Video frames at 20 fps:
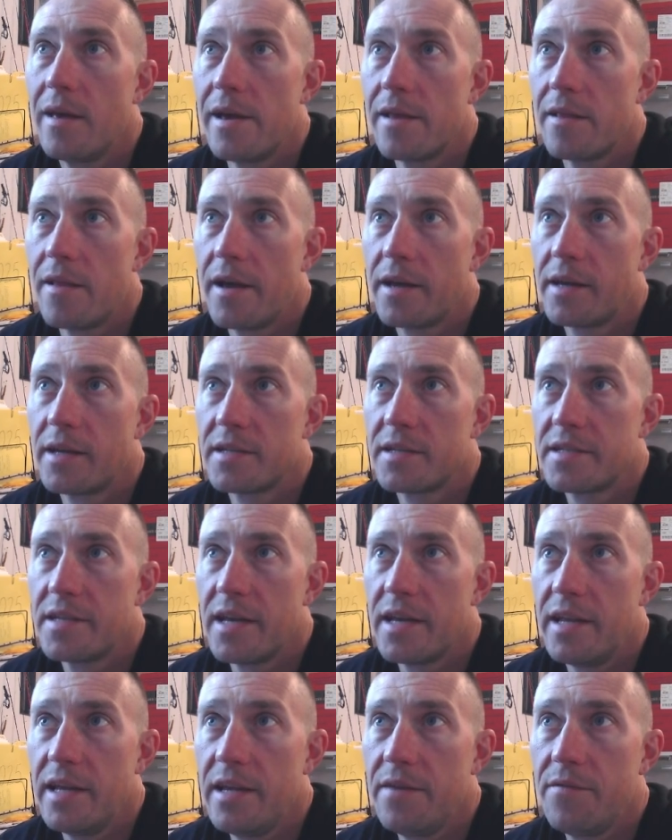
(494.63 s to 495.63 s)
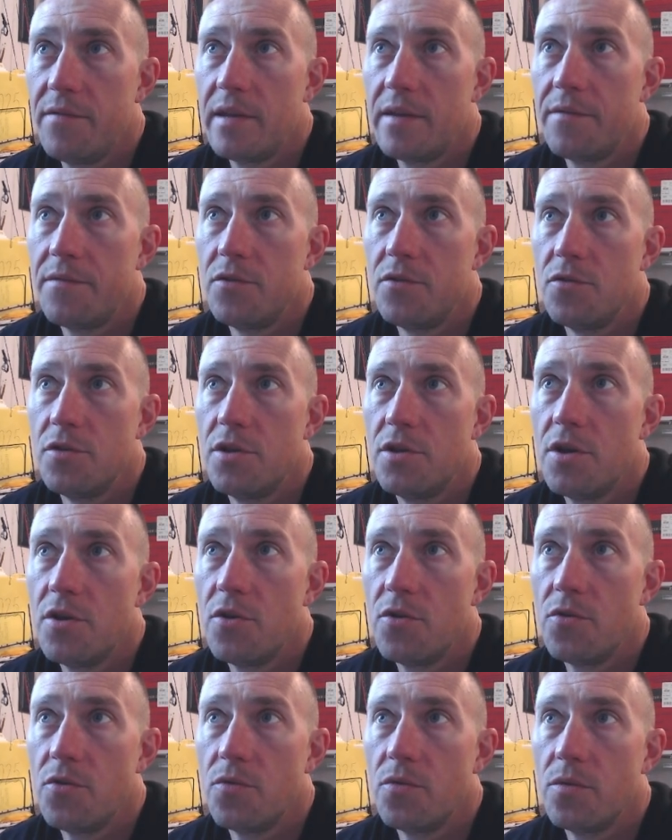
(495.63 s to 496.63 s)
And like I said, even if you
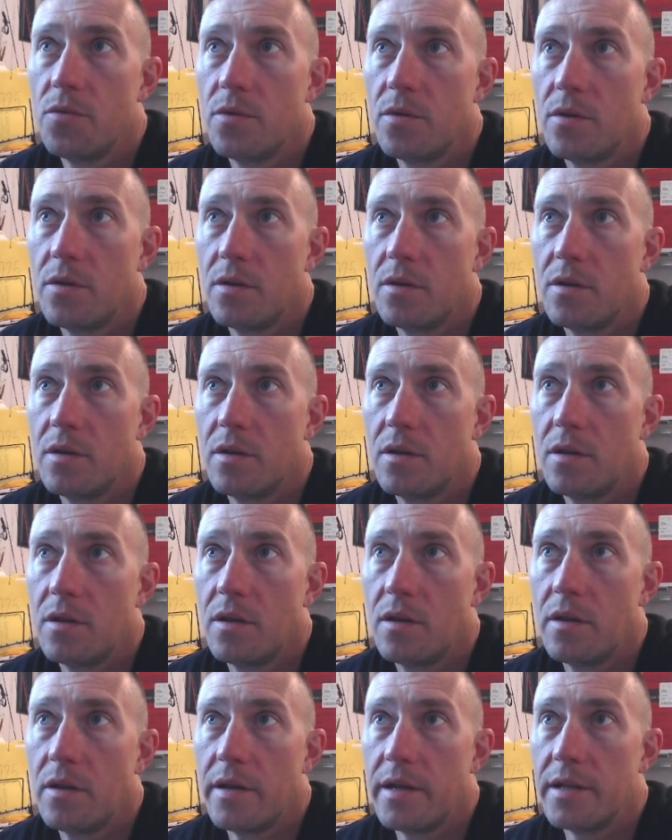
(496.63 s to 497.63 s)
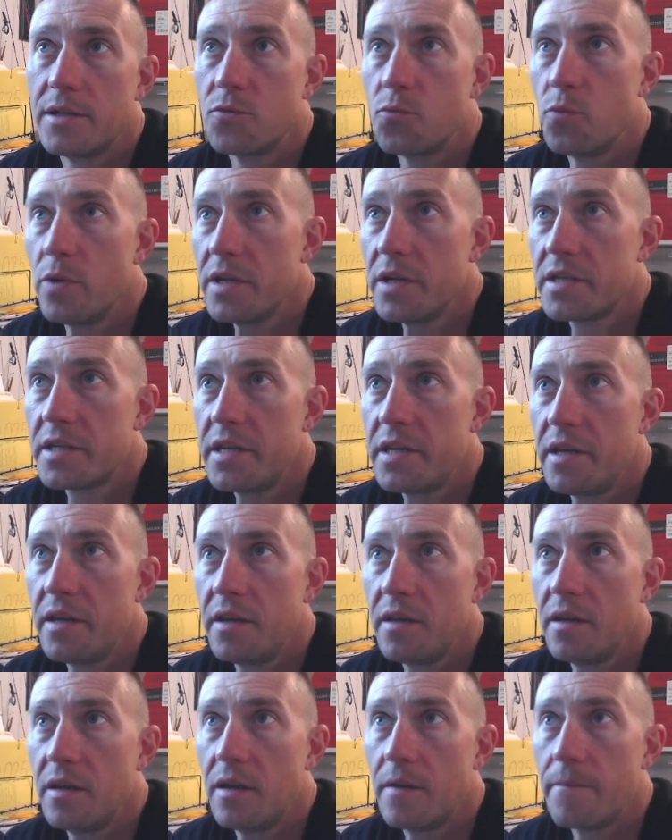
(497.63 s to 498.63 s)
do, it's
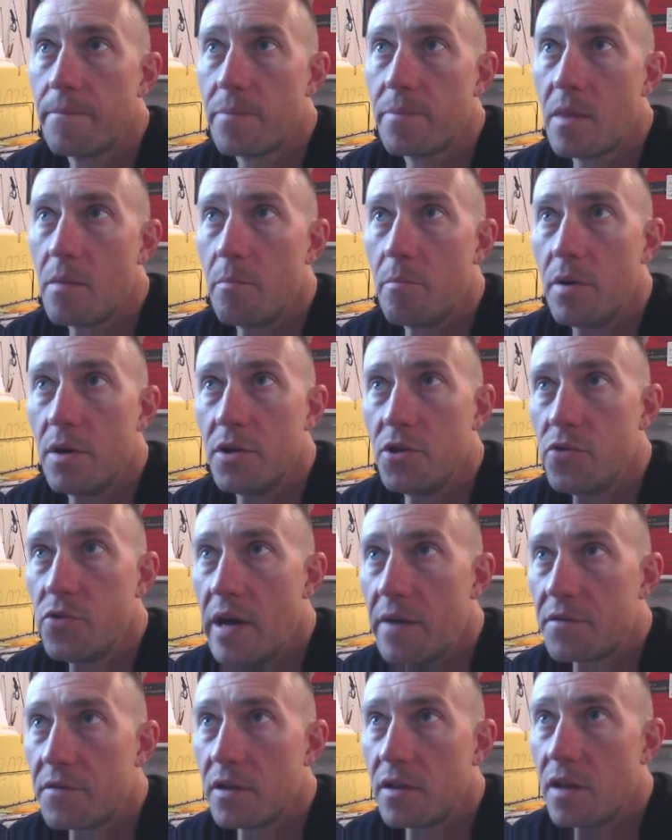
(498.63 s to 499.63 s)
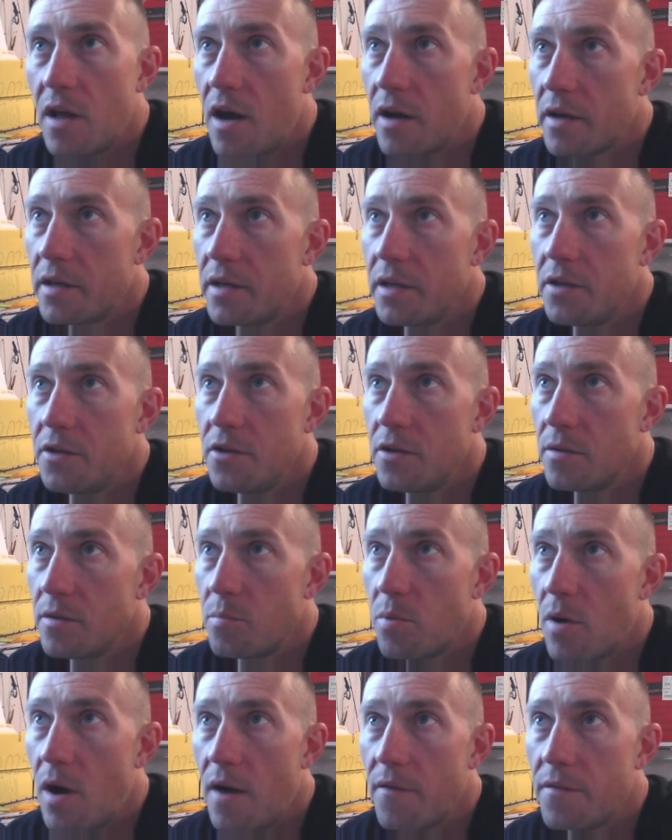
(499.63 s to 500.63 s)
risky, but you have to lock in
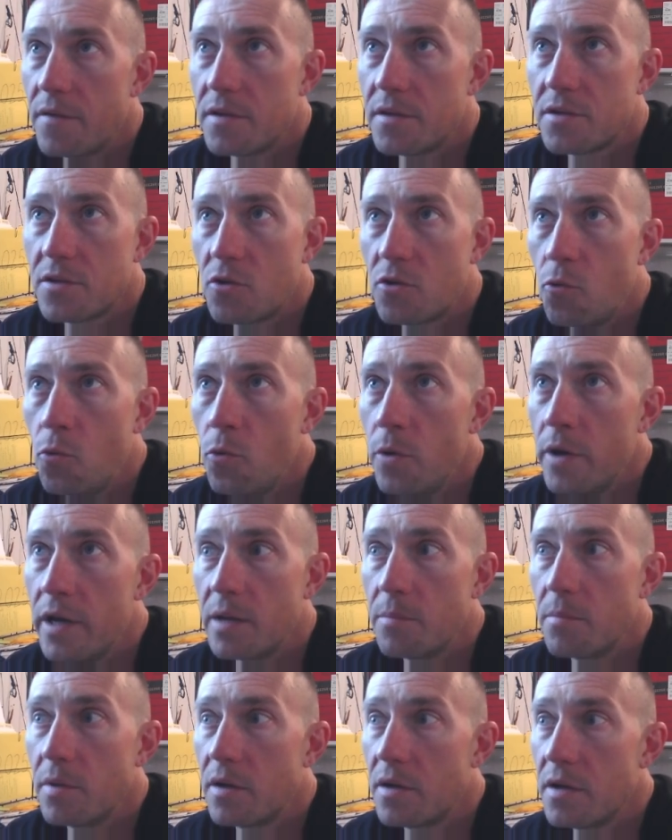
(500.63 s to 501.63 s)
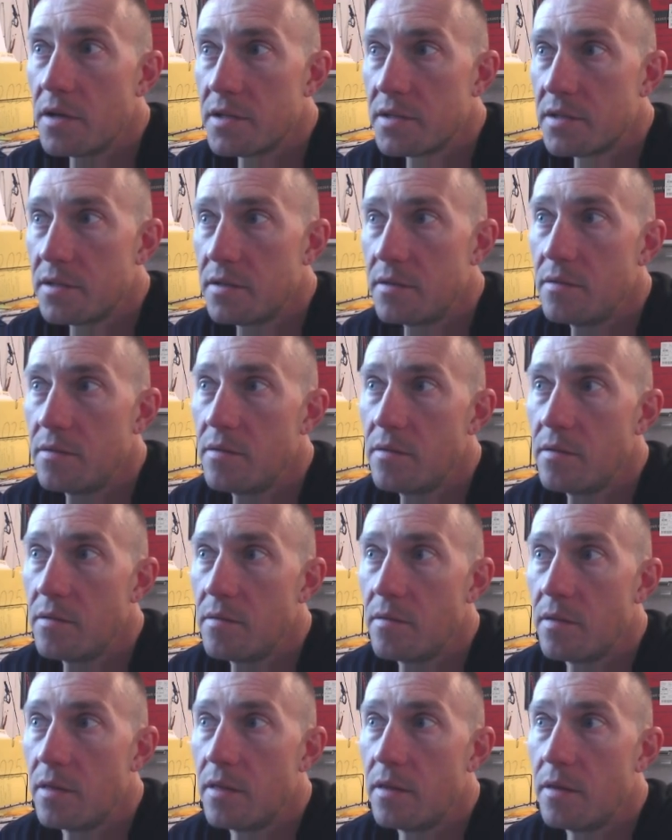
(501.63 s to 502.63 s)
your profits quick, because
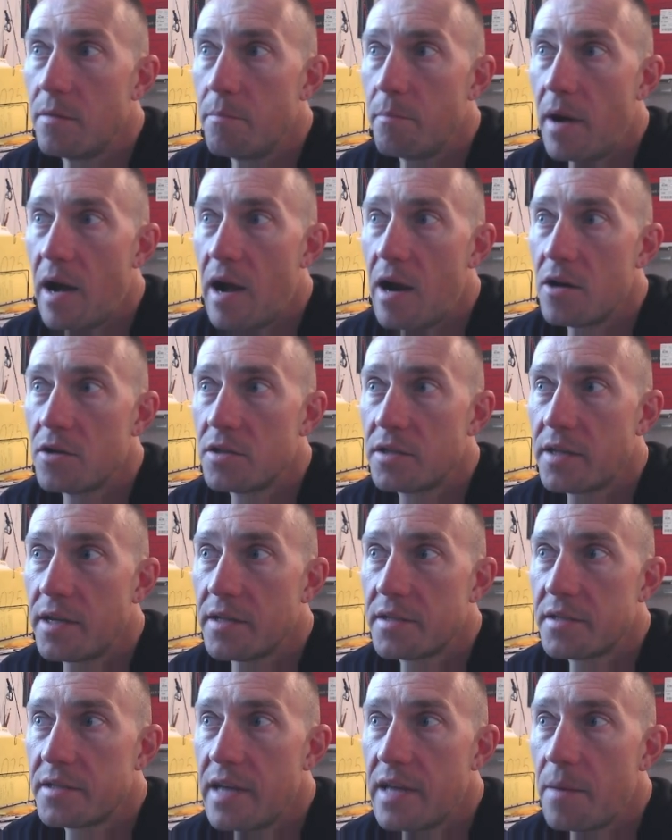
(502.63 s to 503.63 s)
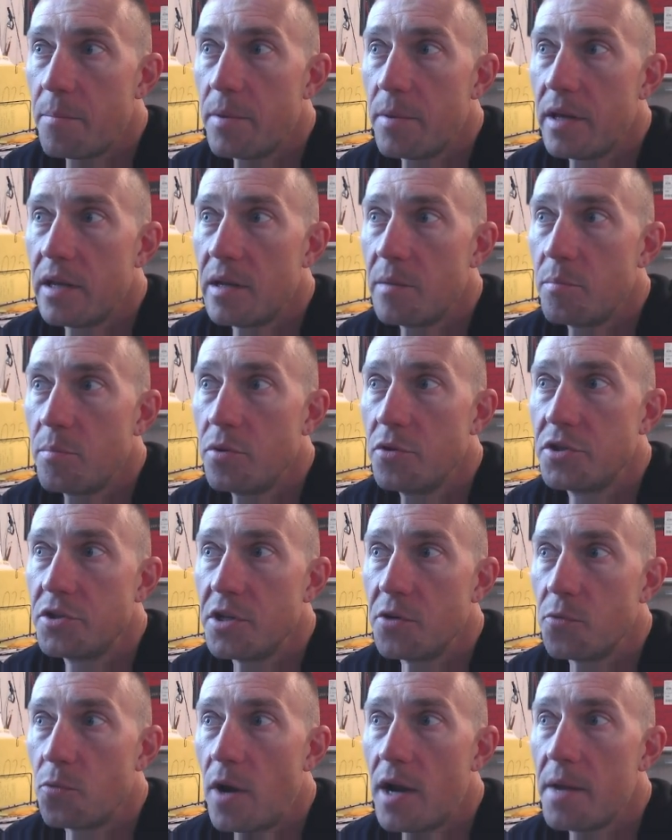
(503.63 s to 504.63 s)
buyers can step in and
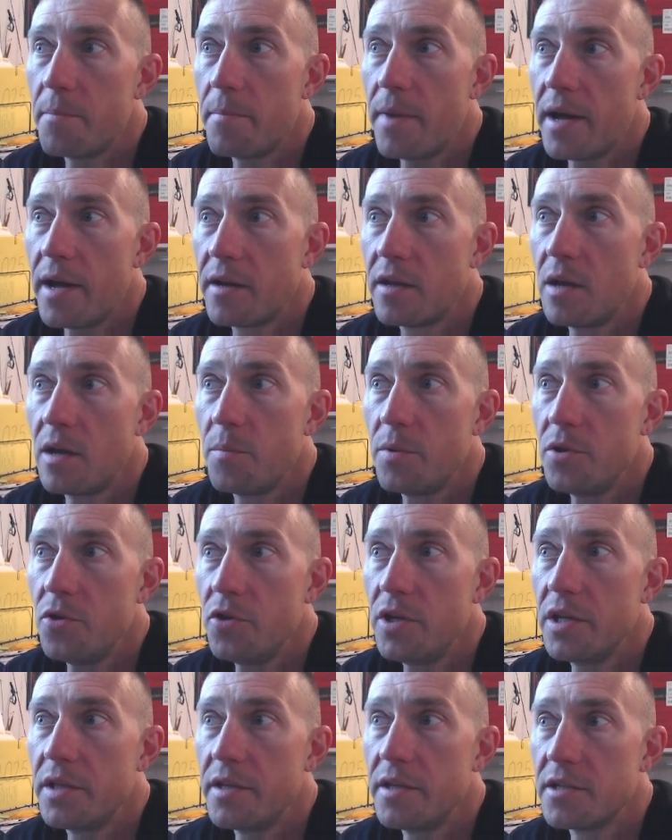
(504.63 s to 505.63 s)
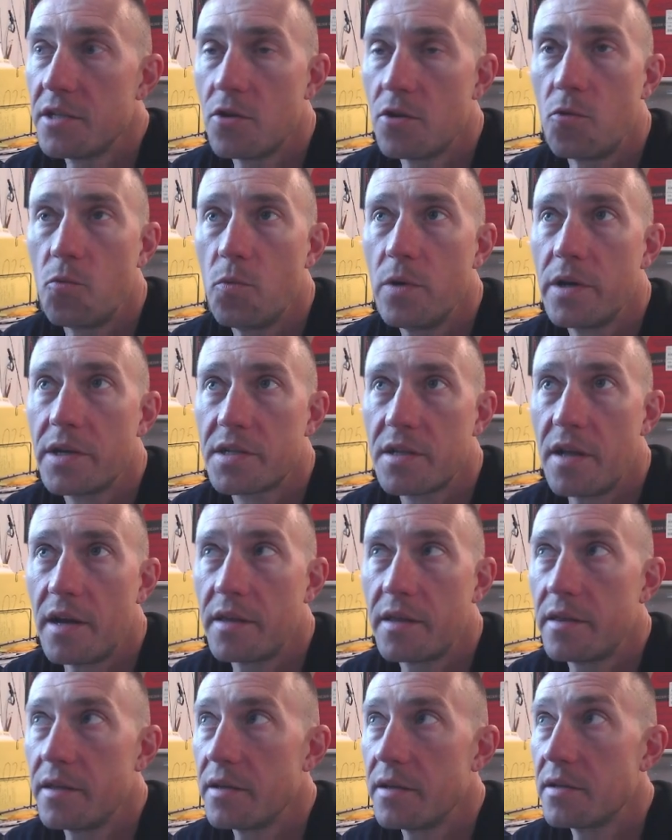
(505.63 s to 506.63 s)
push it right back up and you get these little wicks
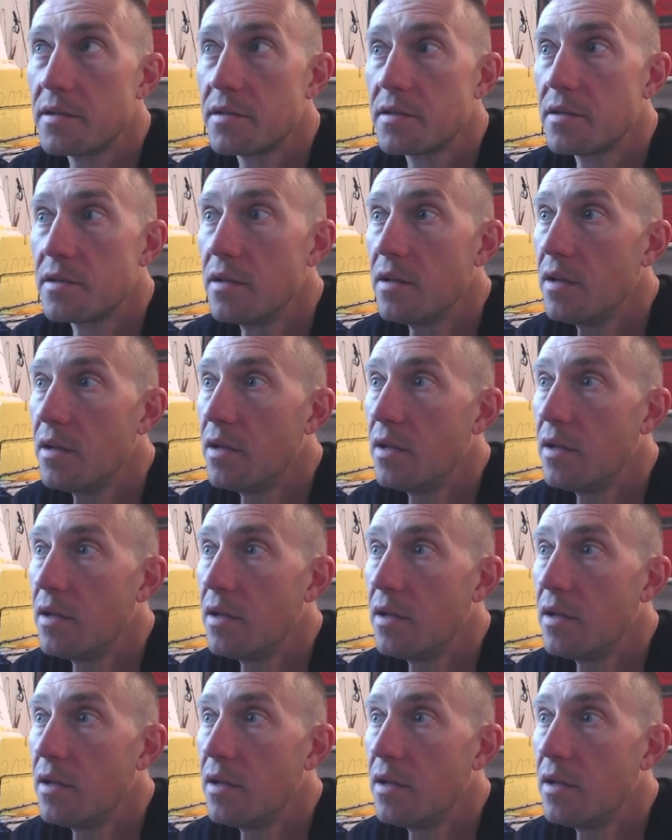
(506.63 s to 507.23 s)
like this.